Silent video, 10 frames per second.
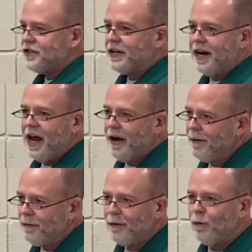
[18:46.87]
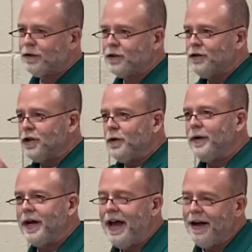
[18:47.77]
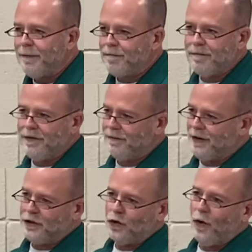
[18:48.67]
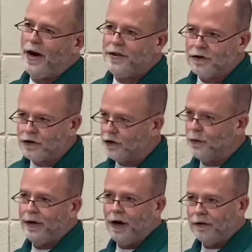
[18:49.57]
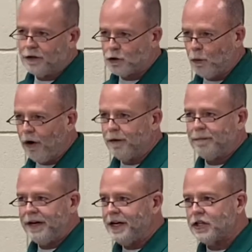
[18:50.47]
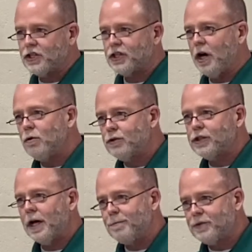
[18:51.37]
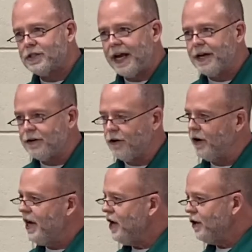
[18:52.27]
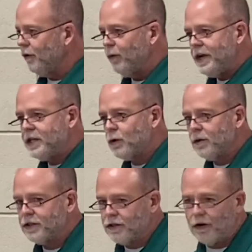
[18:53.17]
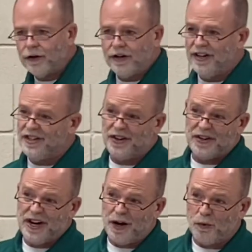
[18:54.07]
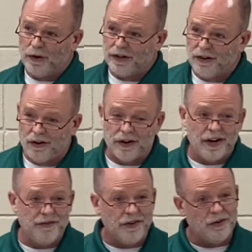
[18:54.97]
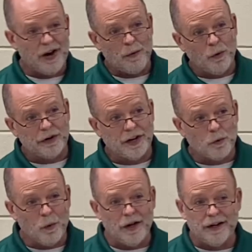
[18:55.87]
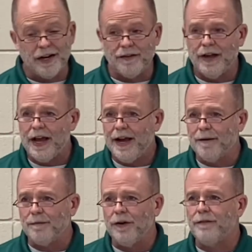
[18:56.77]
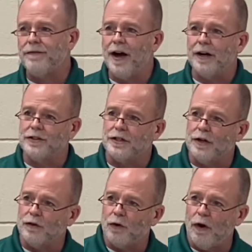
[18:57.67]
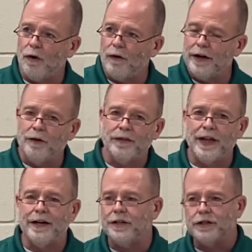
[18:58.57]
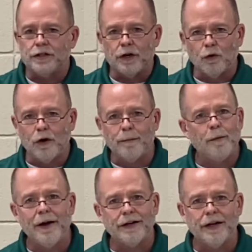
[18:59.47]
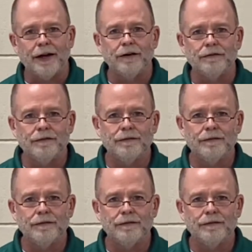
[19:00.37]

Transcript: just saying, What, what you doing? that's great that you're doing all of this work, but it is so substandard. Your resources aren't good. You're not working hard enough. You're not working well enough. And little fox is going to crawl right over that. It's just going to crumble back down.